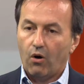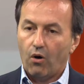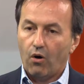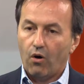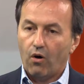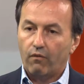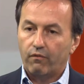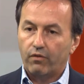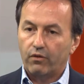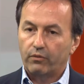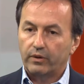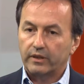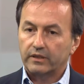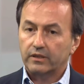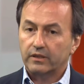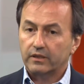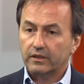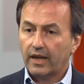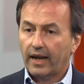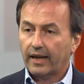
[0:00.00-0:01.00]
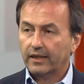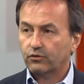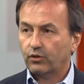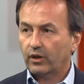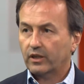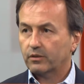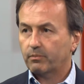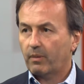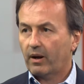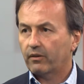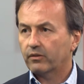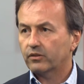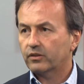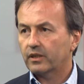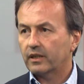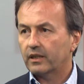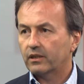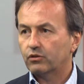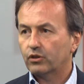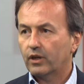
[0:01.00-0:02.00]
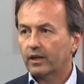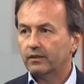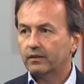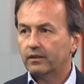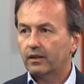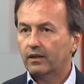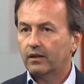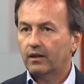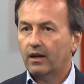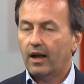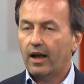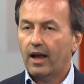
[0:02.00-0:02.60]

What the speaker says: of the recent tax transparency agenda,